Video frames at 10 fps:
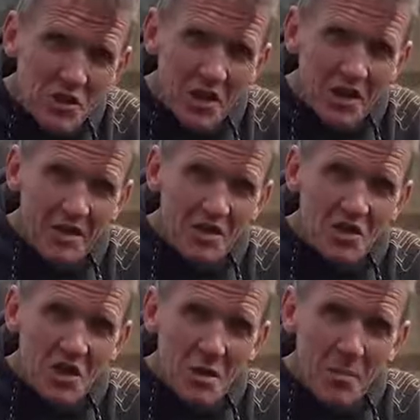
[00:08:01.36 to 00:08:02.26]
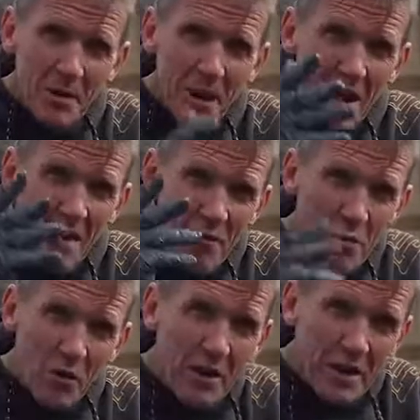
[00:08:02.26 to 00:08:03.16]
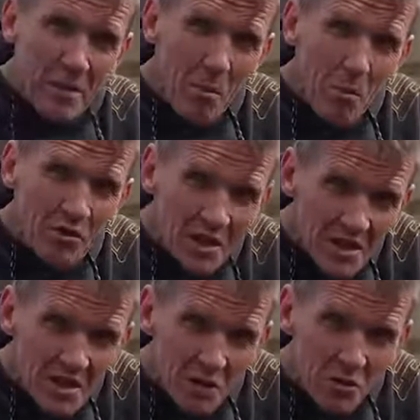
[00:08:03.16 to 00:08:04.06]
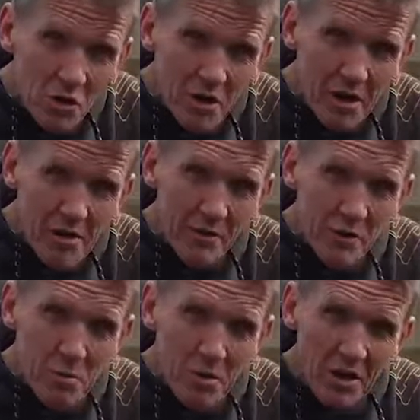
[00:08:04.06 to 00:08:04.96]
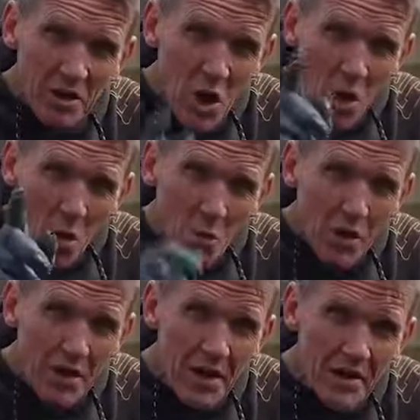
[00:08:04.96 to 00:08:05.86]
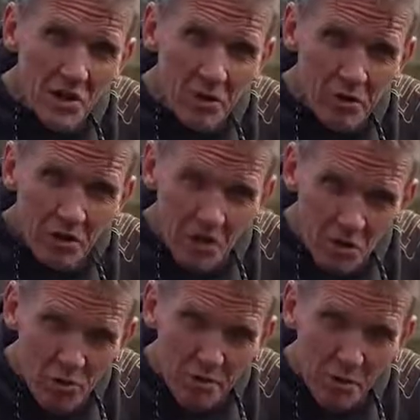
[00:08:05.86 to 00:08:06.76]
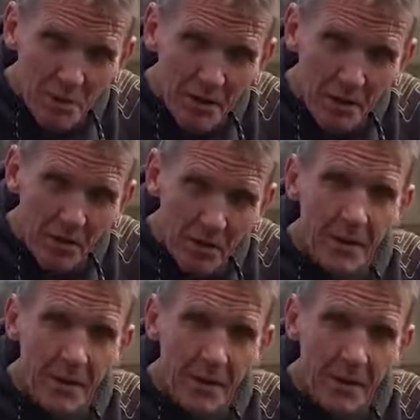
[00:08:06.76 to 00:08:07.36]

I can see. But if you want any more details on any of these products, all the links are in the description below.